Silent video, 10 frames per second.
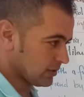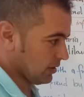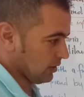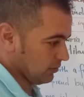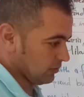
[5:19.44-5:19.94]

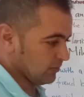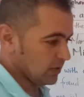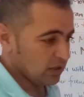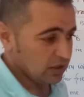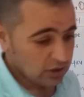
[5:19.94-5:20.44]
So
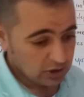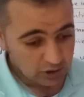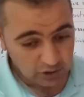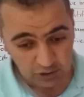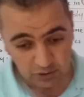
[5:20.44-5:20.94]

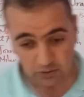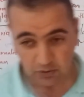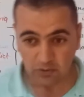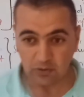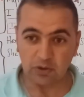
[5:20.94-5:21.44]

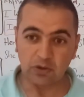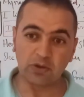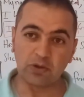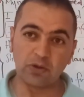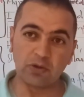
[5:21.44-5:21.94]
you
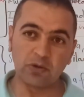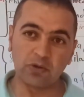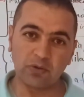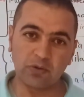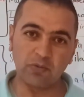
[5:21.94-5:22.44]
you
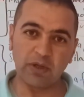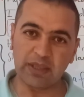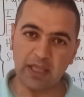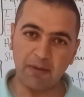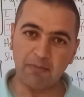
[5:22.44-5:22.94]
do
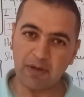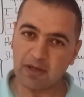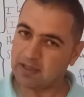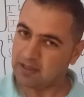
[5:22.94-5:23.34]
with them